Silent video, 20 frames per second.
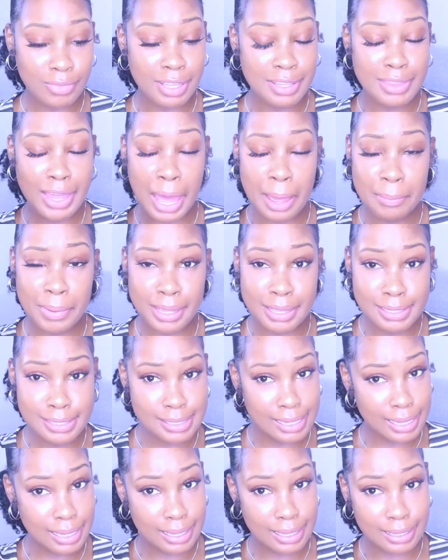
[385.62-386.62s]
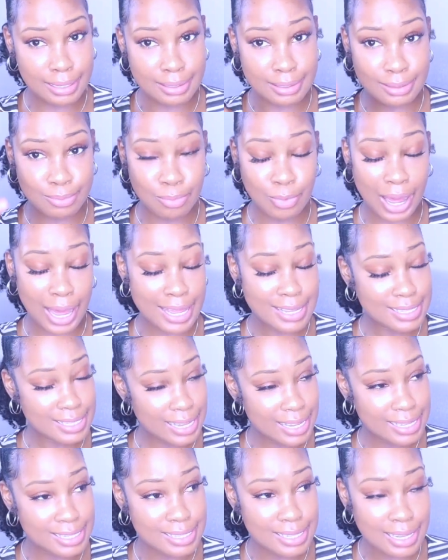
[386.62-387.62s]
that being said, why I
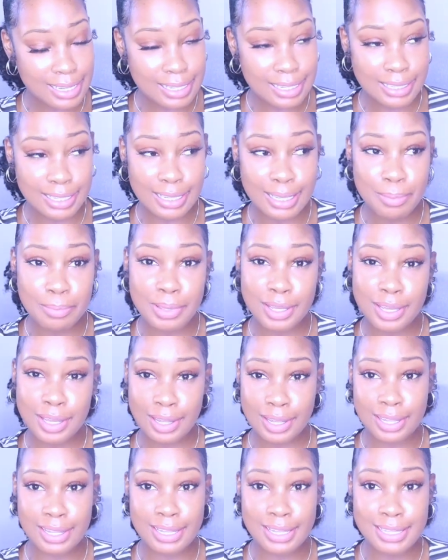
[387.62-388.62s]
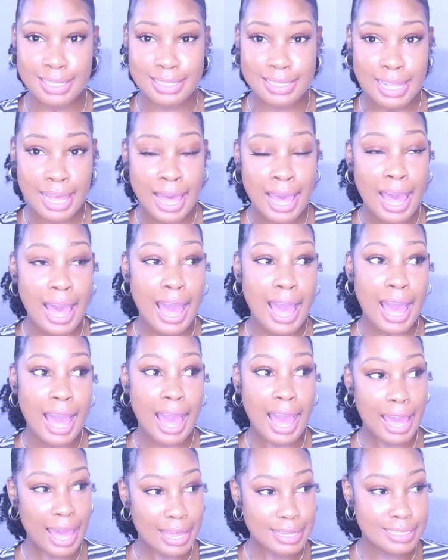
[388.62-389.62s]
say it's luckily, because
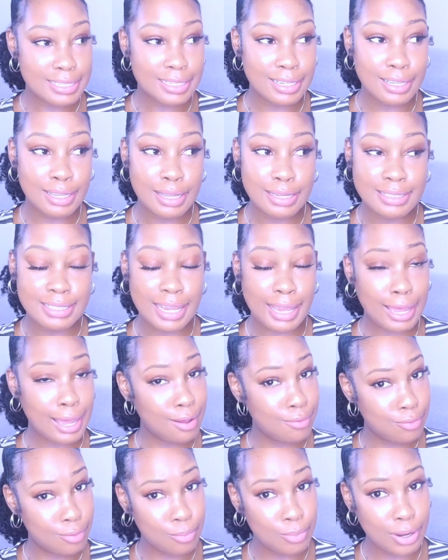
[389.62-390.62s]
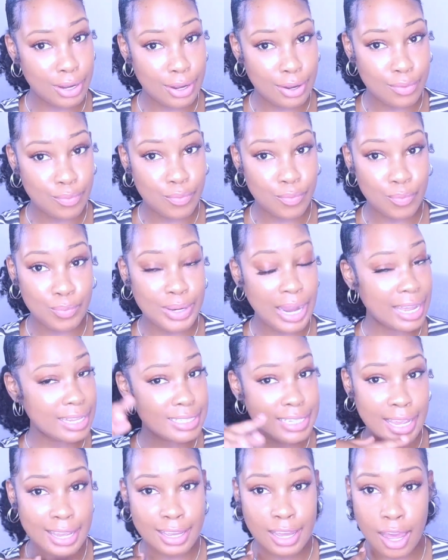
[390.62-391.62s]
I had to take off of work. Not
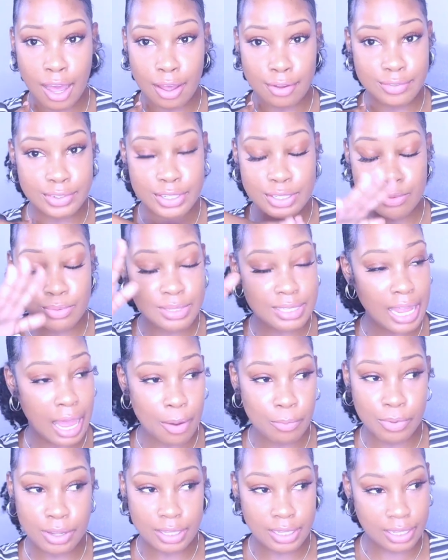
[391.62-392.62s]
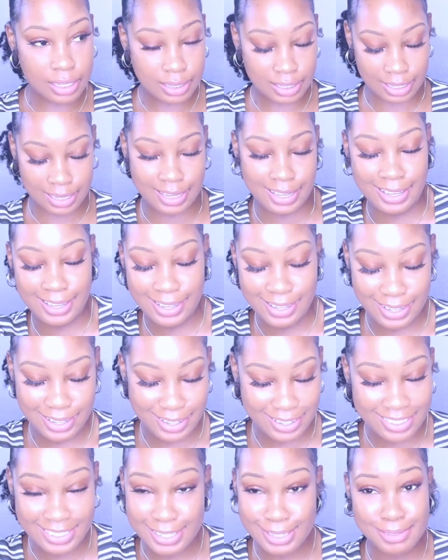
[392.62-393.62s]
take off, this was not willingly.
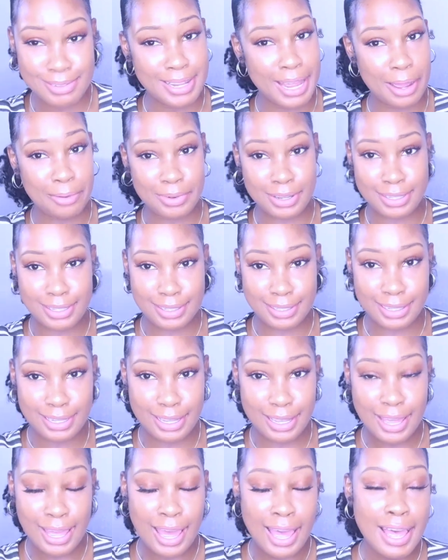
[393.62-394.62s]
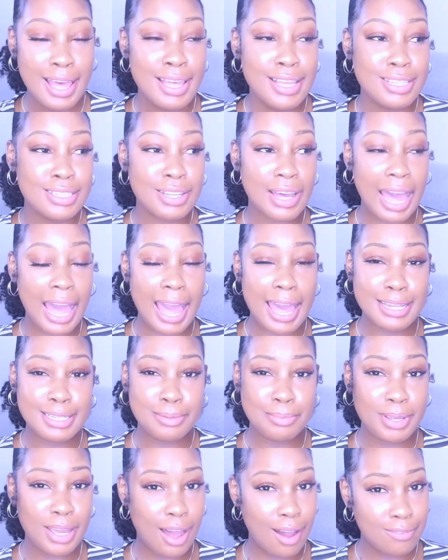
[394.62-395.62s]
This was not willingly. So I had
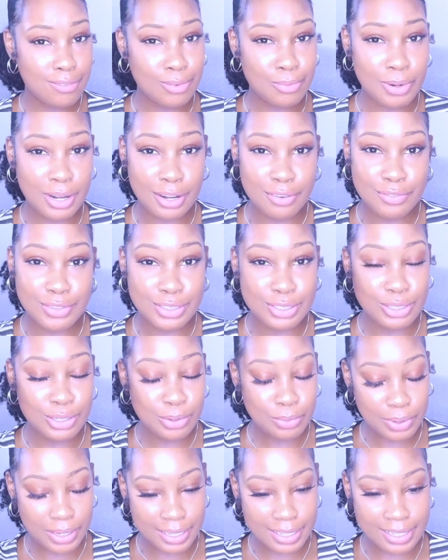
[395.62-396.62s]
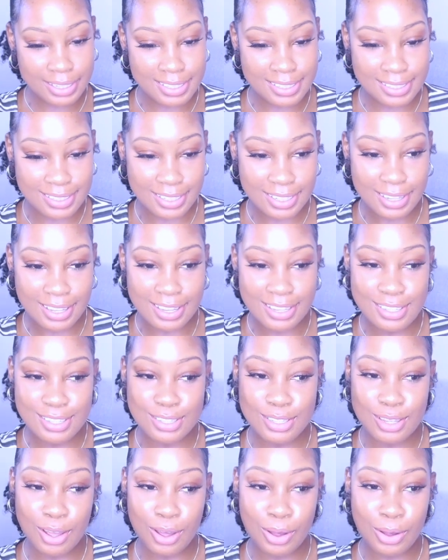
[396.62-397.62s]
to be off of work for 2 weeks.
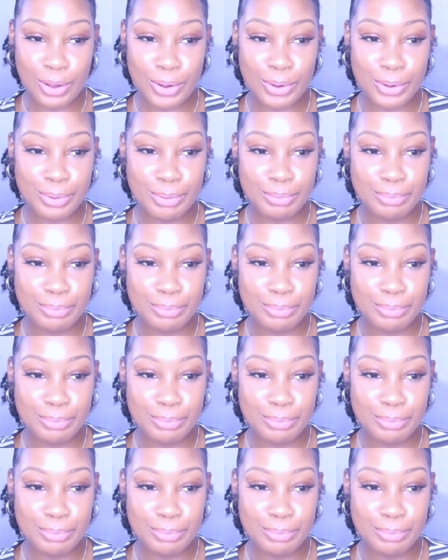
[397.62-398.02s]
So